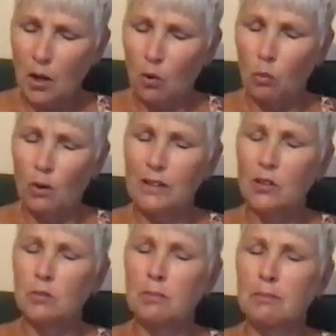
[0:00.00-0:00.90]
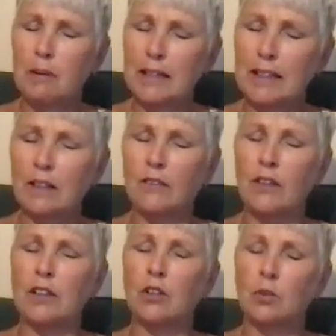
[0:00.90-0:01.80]
when you made the
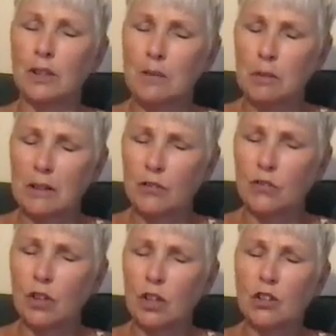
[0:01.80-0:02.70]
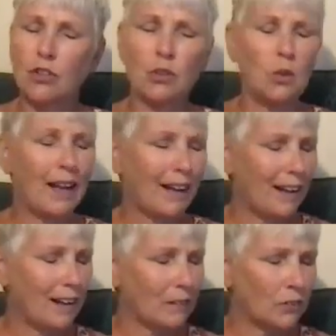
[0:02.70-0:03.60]
agreements to
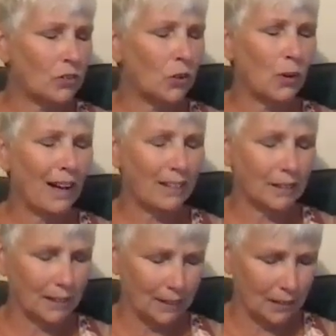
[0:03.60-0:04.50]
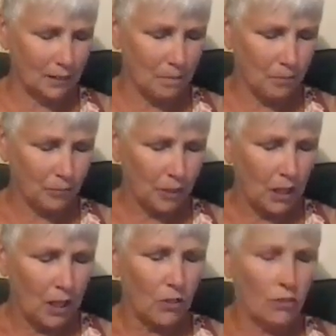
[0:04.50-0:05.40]
have duality,
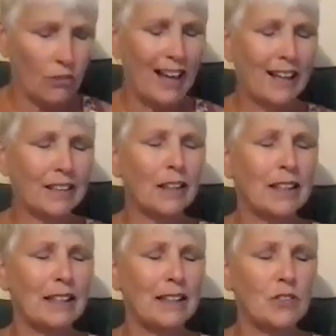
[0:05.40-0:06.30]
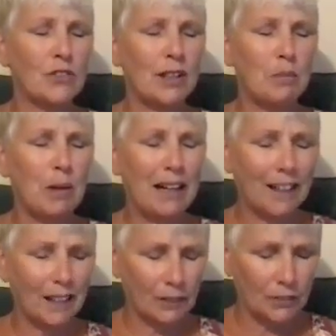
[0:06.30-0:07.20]
that is a
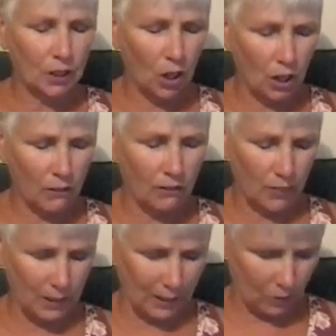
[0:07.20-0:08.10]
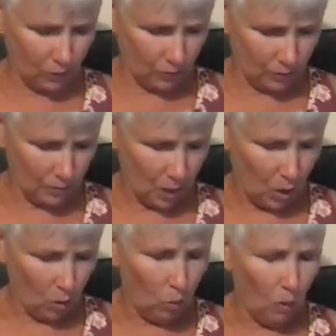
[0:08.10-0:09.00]
part of this.
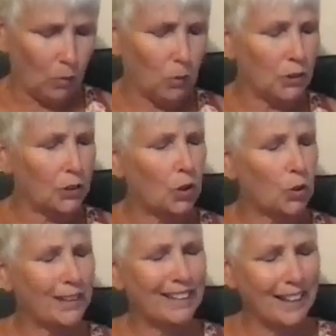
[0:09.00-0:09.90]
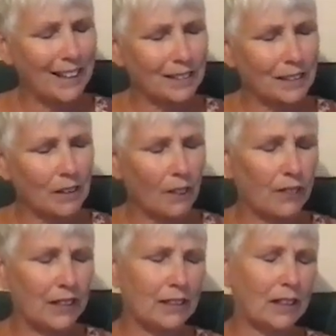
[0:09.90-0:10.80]
What would create the
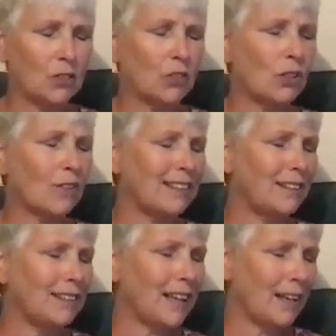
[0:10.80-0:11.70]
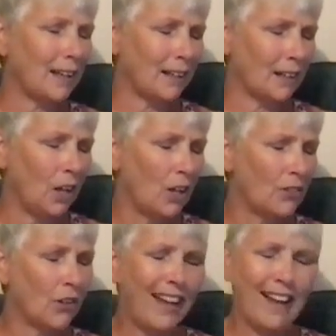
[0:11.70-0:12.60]
yin to the yang?
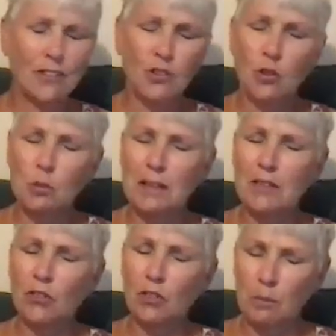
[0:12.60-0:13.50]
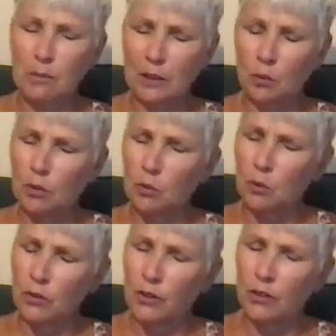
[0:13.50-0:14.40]
There had to be something,
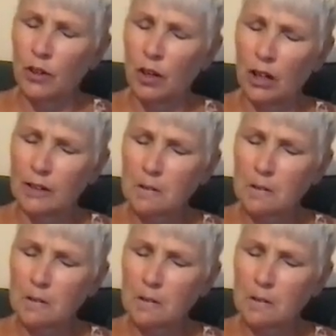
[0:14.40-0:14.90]
they're not.